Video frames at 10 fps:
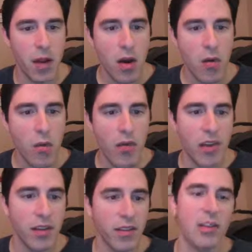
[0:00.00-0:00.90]
One
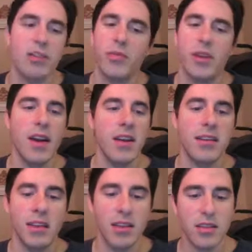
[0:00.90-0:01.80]
thing is I could just play knight
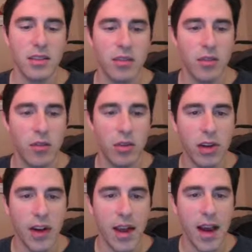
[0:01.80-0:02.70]
e6 and call it
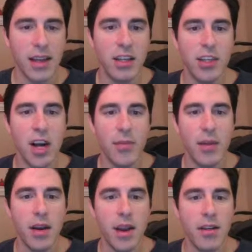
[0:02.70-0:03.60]
a day. I can chop
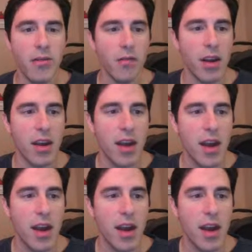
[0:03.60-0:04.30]
on a3,